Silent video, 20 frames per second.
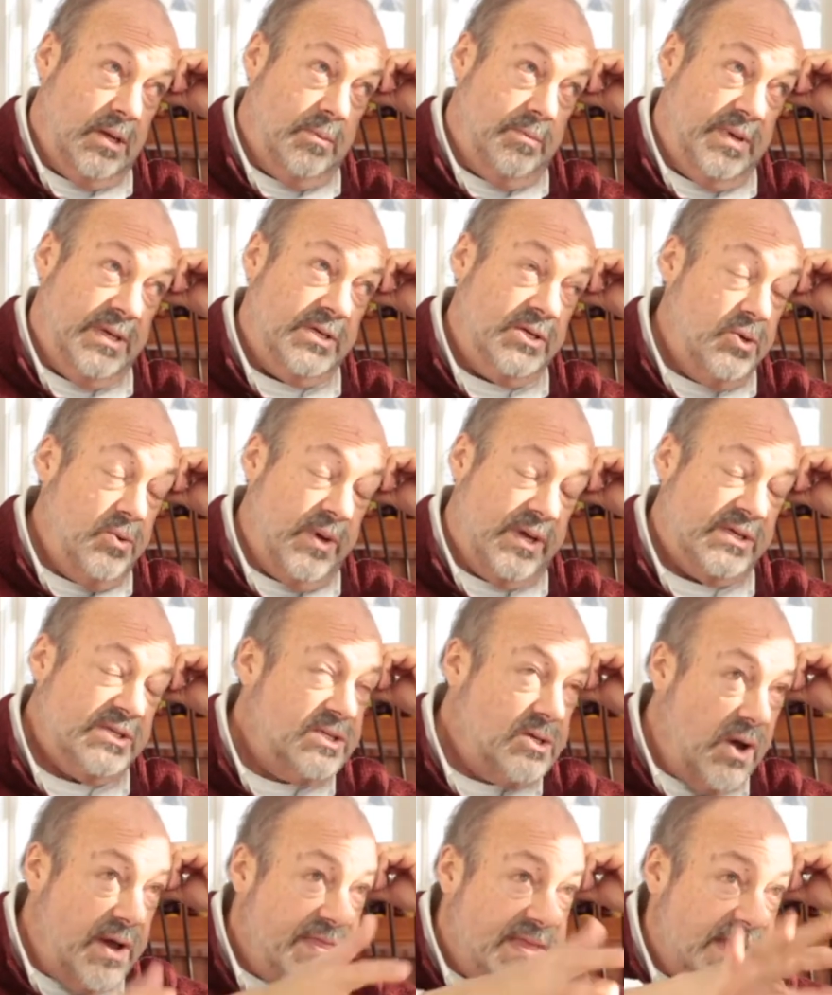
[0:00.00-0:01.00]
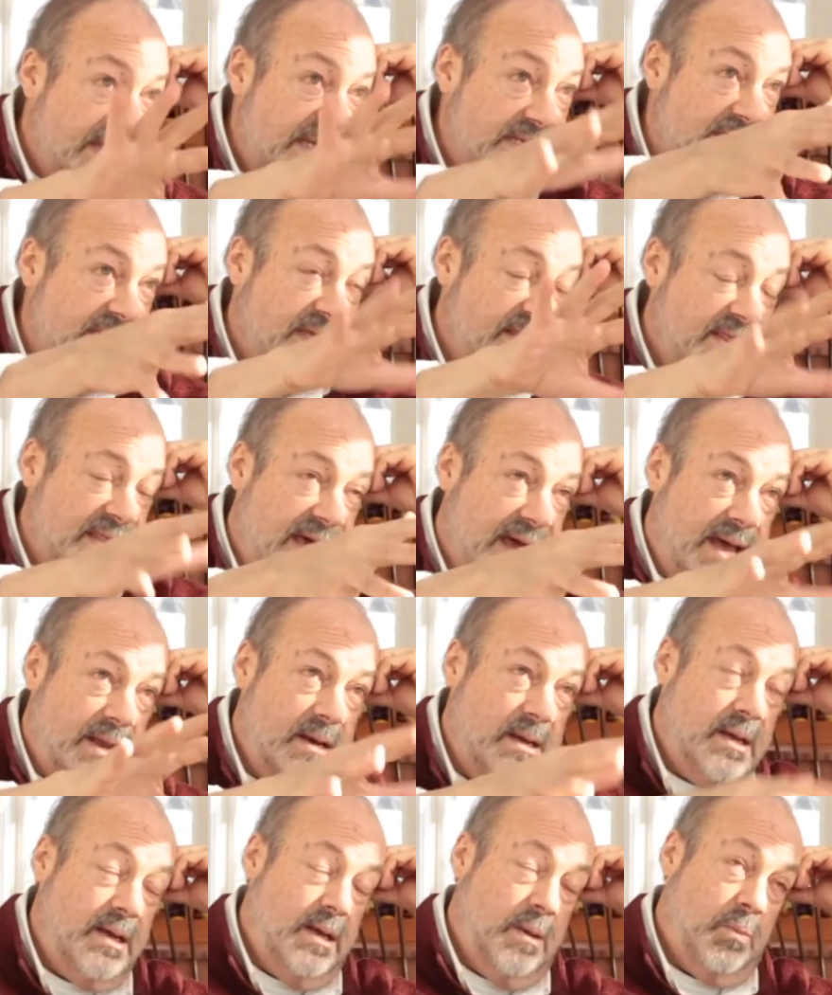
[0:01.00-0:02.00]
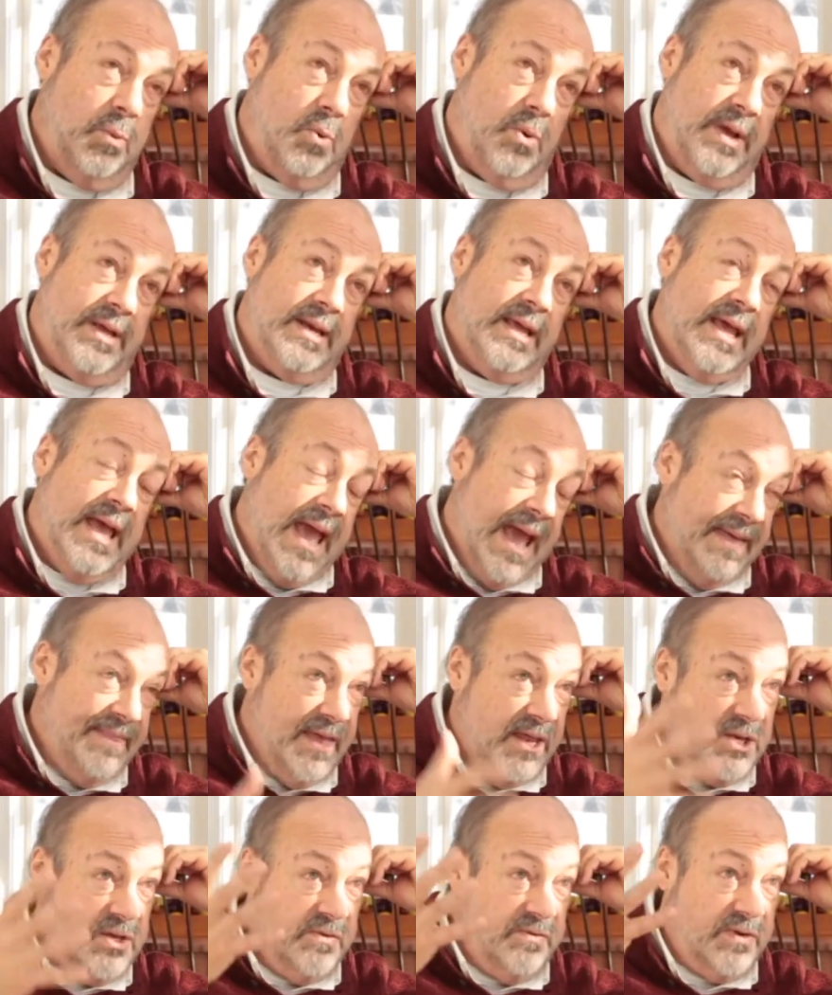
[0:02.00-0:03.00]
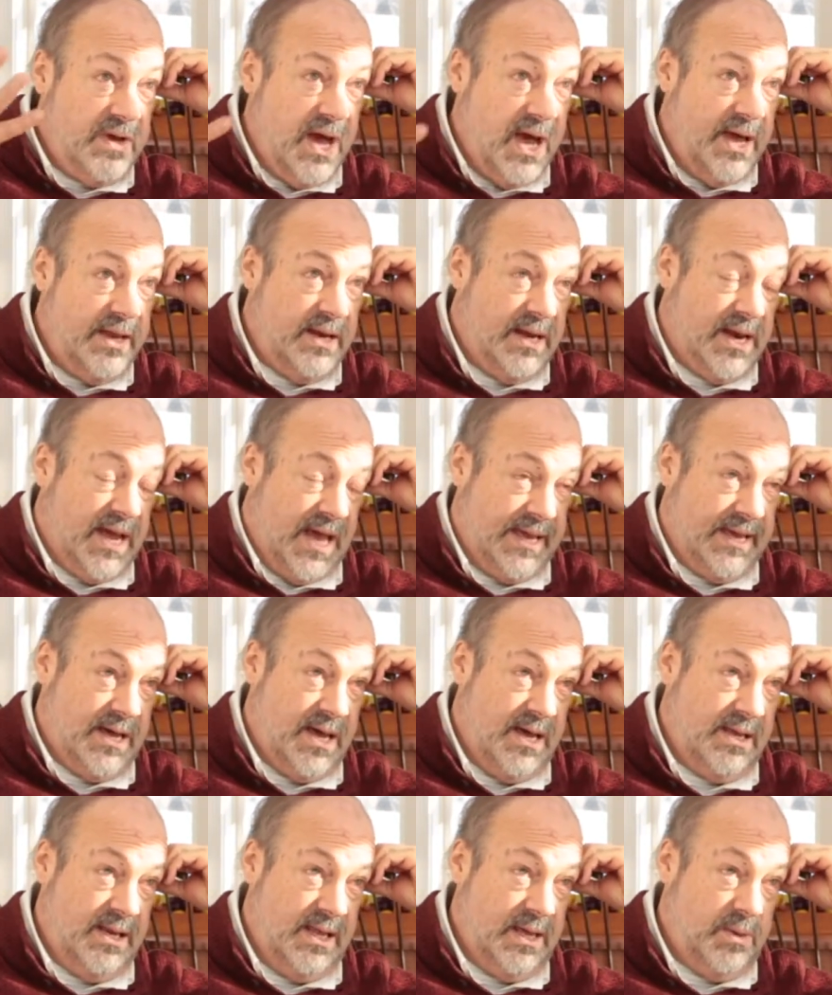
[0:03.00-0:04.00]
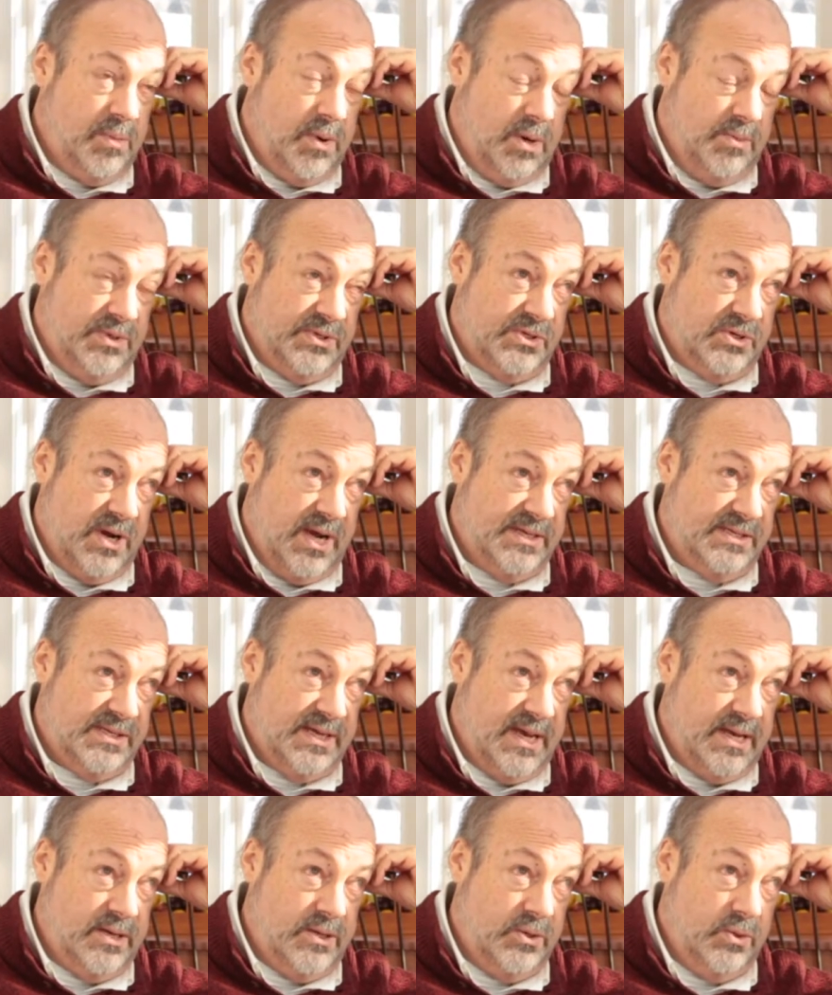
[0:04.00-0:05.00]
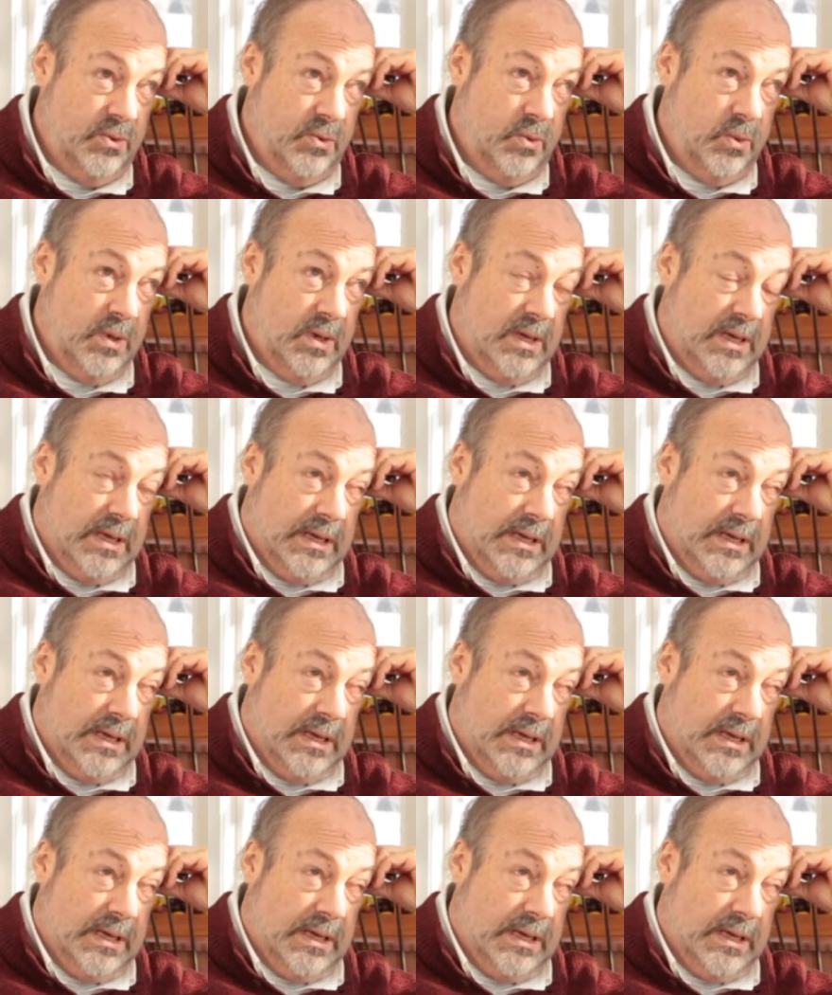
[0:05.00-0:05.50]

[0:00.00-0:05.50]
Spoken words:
be doing? So I think he's at that point. And then you've got an icon like Barbra Streisand who,